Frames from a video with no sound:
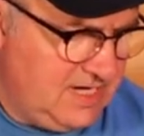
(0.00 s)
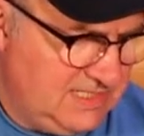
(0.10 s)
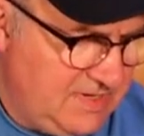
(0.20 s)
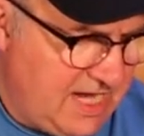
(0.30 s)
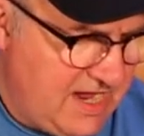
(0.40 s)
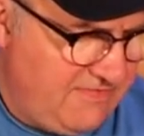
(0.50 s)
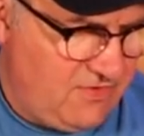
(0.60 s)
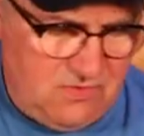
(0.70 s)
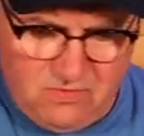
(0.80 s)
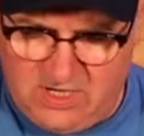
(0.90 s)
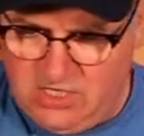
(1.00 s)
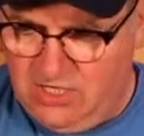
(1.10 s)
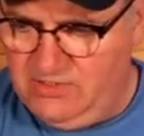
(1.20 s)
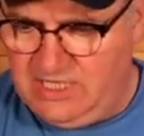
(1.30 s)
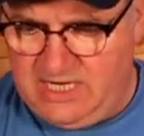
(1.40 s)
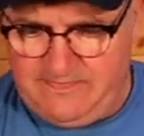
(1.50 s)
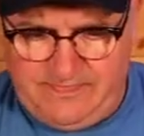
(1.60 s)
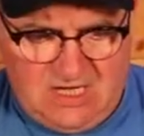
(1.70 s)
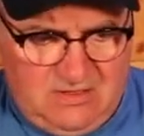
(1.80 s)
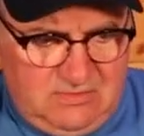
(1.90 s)
please be careful when you're using it
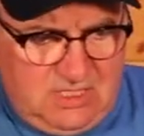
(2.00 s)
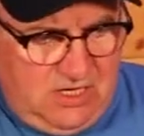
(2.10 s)
don't